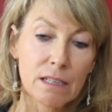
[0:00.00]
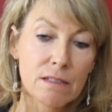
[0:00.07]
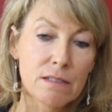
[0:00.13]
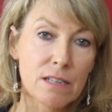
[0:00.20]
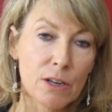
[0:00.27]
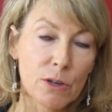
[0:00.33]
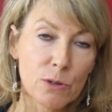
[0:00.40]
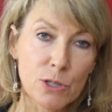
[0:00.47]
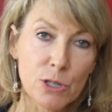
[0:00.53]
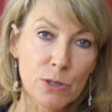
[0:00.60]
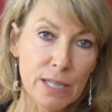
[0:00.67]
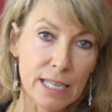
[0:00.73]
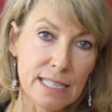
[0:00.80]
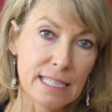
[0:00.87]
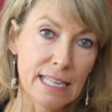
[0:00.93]
So 2
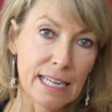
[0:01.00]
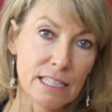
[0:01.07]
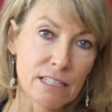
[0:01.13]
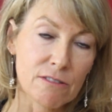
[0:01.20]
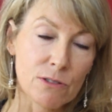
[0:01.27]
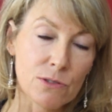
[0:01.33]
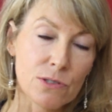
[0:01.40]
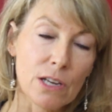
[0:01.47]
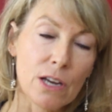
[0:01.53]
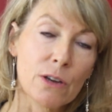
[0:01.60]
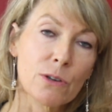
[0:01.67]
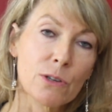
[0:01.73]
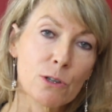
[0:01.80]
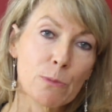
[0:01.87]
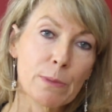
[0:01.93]
days later or so,
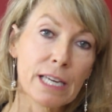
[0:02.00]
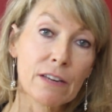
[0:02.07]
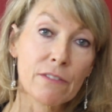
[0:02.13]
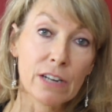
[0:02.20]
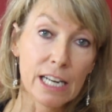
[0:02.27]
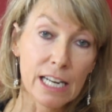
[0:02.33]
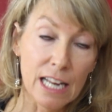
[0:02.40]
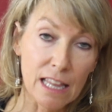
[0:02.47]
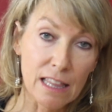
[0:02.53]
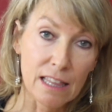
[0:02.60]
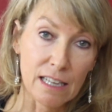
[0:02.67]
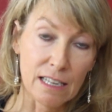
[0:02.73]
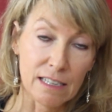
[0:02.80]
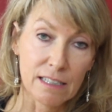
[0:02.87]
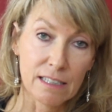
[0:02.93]
you'll be given
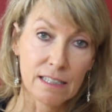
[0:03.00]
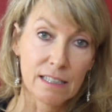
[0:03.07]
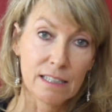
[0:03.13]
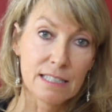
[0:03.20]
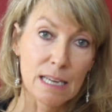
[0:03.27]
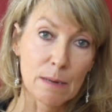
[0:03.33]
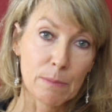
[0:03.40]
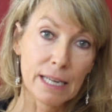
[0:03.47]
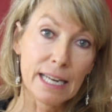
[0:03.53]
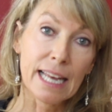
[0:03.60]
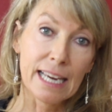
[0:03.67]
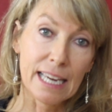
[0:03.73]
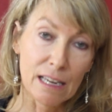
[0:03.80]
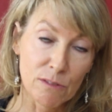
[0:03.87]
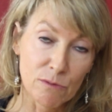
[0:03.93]
another tablet,
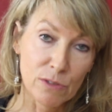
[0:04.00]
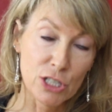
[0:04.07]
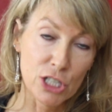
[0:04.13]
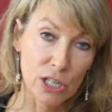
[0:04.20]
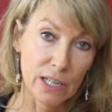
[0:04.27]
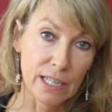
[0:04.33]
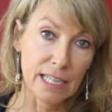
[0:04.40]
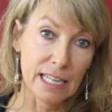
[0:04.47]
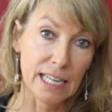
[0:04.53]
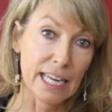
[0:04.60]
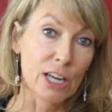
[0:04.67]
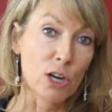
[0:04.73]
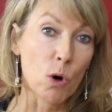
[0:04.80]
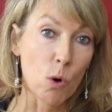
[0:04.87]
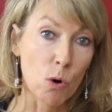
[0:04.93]
again
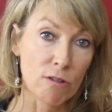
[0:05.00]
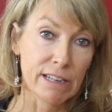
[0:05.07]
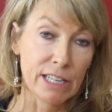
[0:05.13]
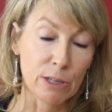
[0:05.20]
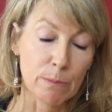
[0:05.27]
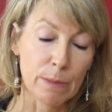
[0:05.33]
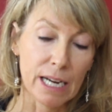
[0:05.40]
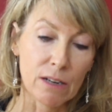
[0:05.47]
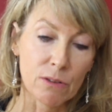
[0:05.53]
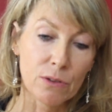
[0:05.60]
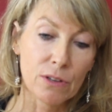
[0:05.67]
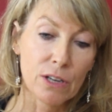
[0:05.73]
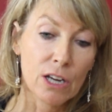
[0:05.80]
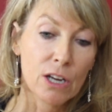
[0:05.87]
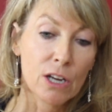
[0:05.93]
vaginally or in your
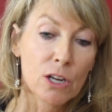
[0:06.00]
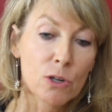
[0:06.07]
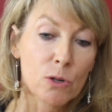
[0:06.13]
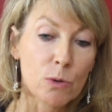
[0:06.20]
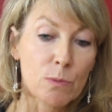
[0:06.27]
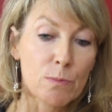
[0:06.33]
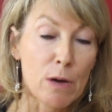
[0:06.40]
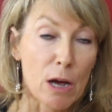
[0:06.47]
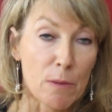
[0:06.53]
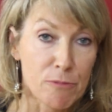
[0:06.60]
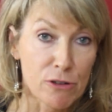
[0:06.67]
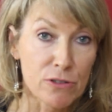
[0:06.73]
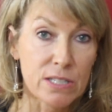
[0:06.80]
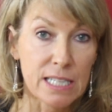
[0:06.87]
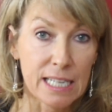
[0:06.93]
mouth, called a
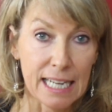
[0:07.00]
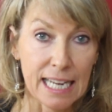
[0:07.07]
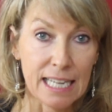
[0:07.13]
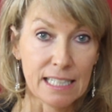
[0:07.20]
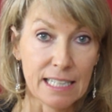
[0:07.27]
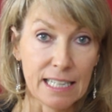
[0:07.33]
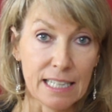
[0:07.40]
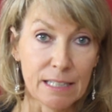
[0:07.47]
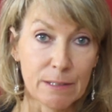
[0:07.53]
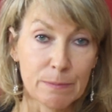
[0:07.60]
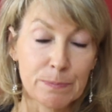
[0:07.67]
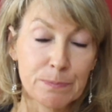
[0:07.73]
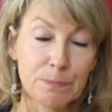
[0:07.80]
prostaglandin,